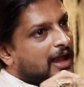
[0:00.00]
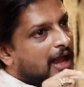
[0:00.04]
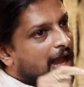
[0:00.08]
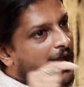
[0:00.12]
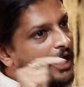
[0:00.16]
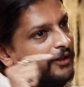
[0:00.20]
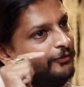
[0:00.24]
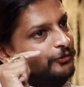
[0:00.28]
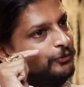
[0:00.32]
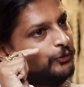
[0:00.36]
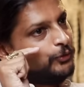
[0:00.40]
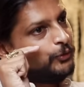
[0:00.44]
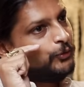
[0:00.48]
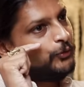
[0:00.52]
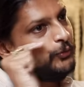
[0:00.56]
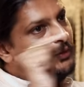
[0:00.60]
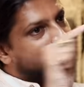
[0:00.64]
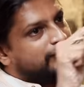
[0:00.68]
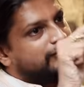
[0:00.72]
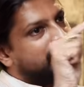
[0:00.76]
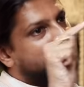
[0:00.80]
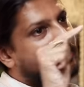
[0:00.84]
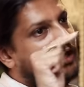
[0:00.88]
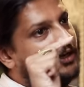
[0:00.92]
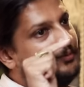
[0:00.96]
And through
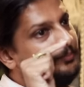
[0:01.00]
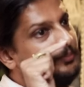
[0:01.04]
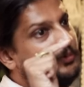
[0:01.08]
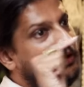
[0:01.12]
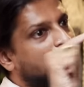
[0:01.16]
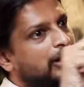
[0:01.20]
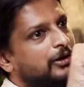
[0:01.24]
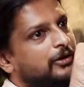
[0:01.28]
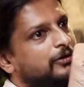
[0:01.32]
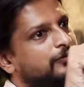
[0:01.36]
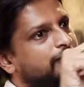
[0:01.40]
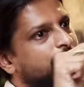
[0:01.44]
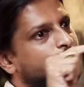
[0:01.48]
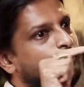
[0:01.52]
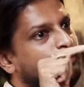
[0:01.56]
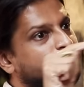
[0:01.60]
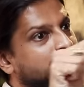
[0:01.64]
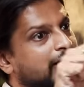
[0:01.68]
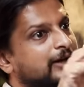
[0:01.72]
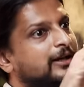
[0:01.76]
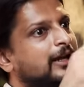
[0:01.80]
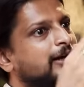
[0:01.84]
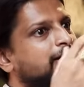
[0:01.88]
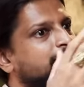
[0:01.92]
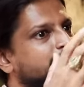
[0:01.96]
which that prana flows,
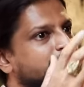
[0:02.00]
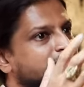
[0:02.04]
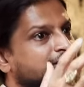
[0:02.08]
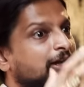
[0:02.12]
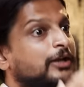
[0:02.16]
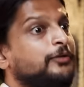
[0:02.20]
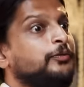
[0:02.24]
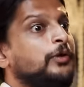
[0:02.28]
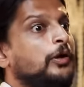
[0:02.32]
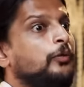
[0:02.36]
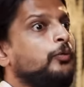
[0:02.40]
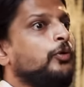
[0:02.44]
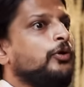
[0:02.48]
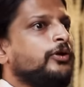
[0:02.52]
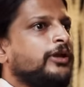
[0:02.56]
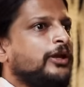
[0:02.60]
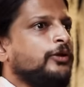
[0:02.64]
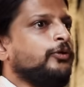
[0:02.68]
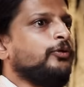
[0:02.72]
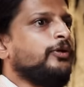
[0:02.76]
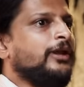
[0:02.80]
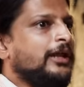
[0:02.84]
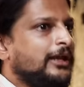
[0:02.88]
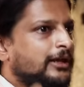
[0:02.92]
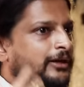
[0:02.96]
that energy that we are
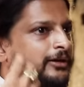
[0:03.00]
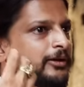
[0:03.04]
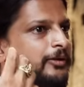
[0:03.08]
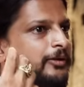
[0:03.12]
working to take